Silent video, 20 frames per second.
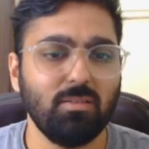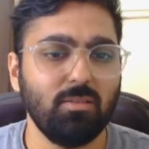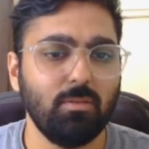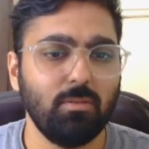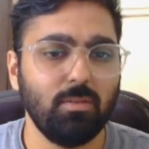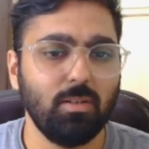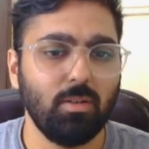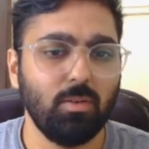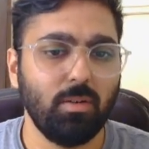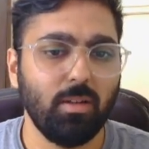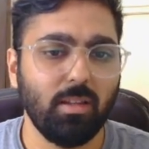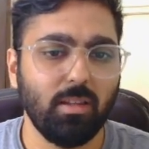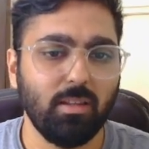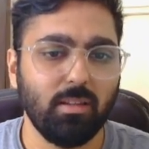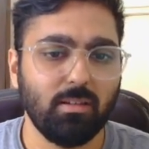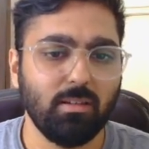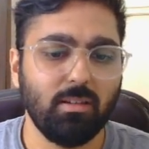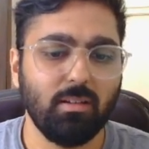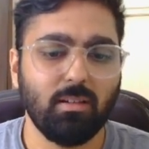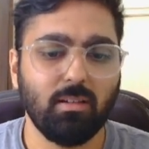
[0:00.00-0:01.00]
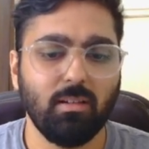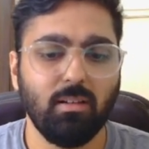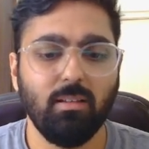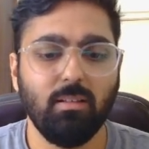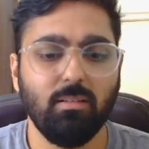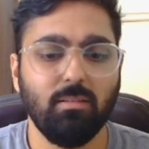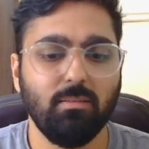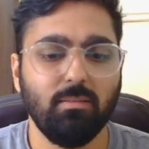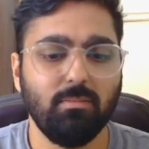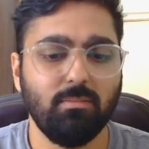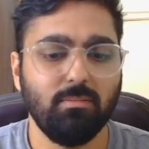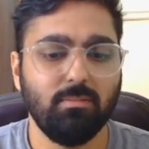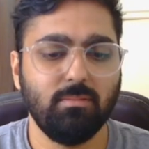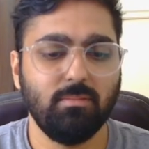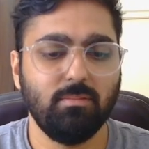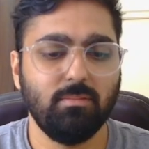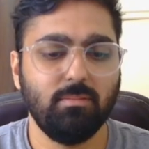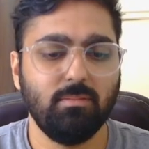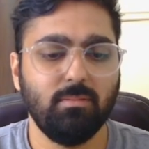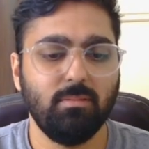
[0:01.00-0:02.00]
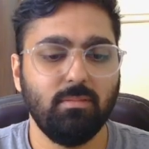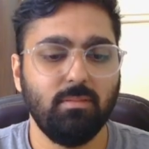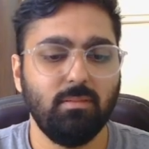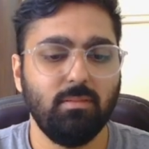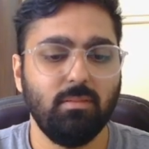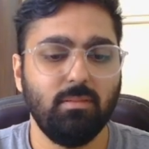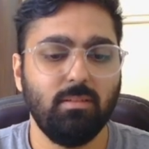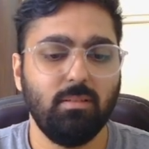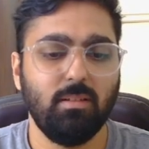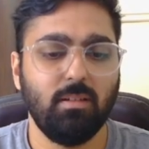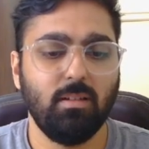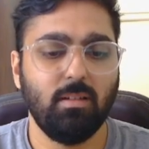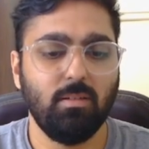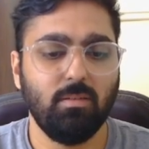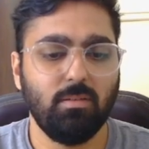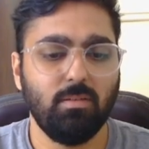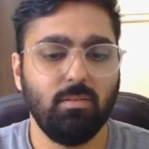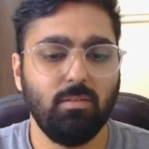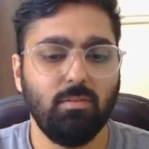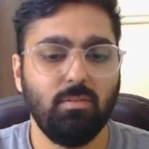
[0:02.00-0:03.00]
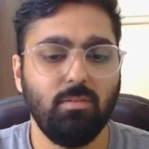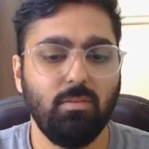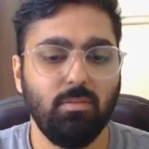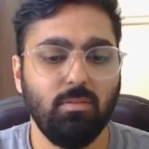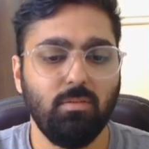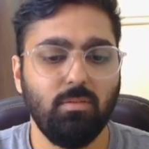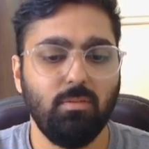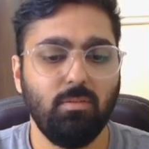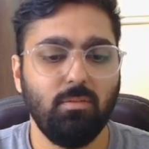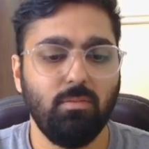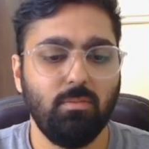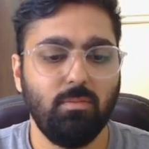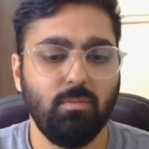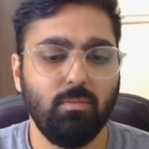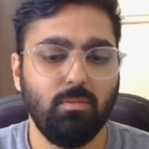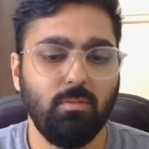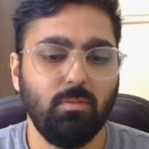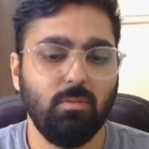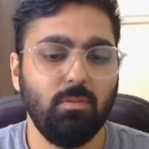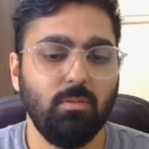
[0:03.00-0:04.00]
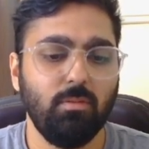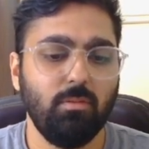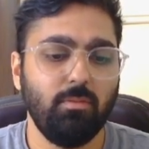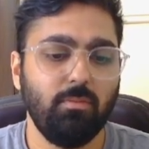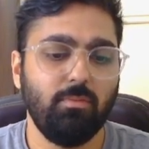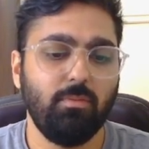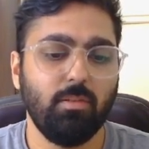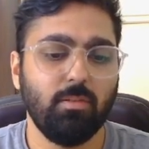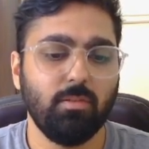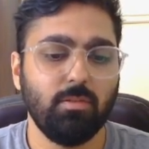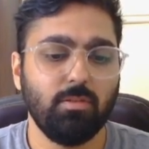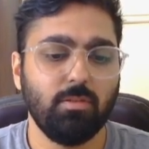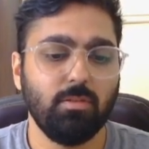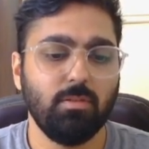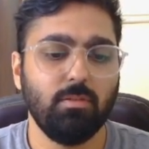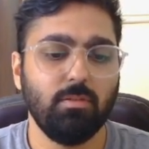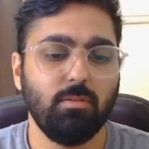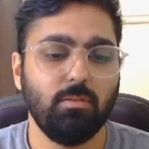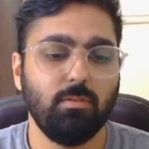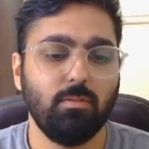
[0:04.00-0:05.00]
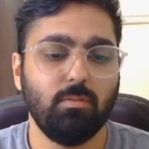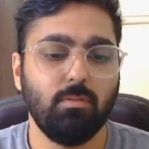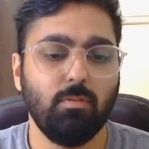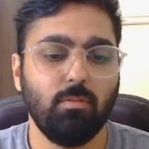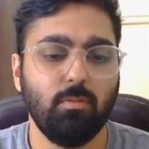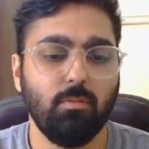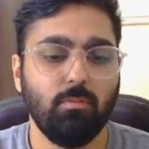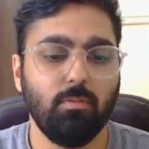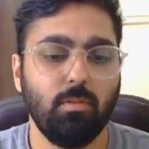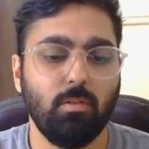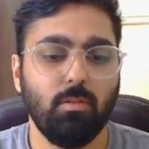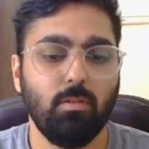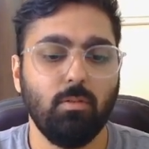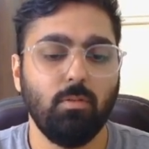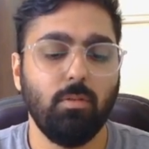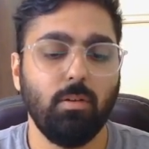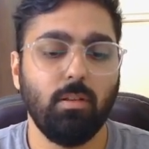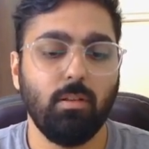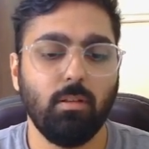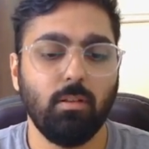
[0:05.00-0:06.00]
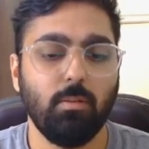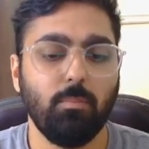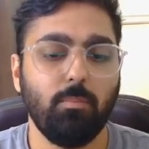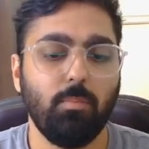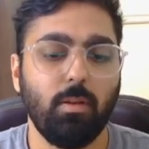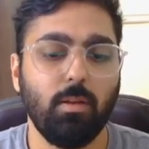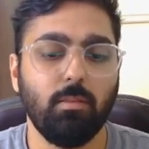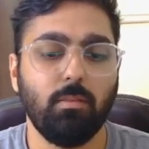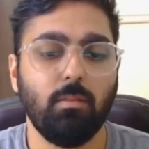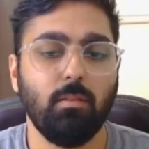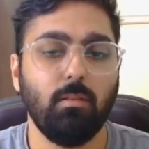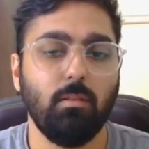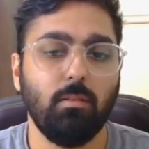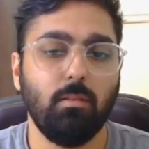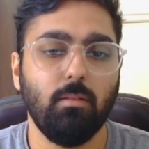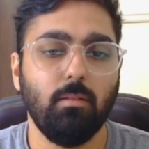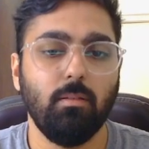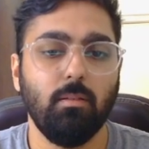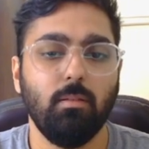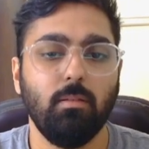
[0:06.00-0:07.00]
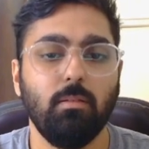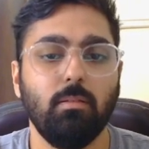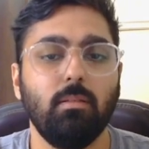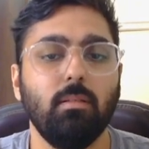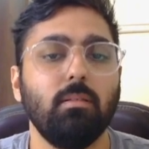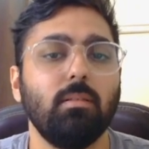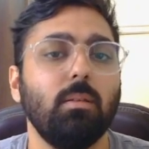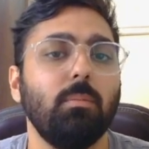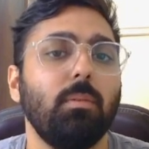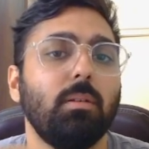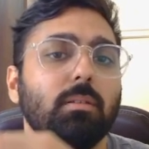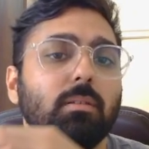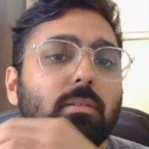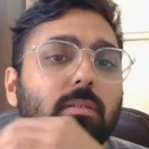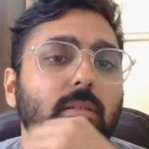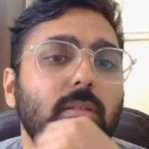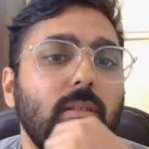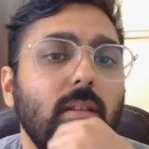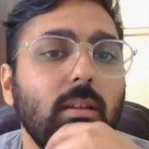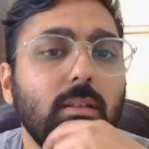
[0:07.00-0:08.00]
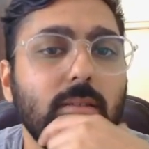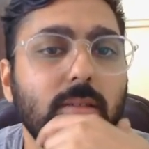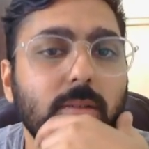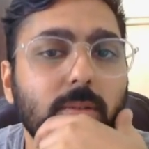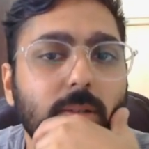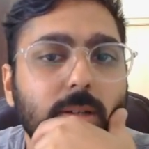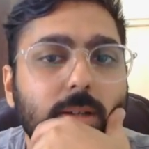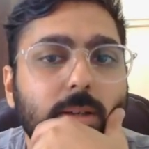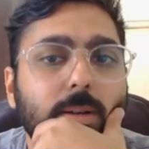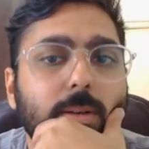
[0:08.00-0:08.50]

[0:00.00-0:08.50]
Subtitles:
overloading incorrectly? How to do function overloading in Python? Is there some other syntax to it?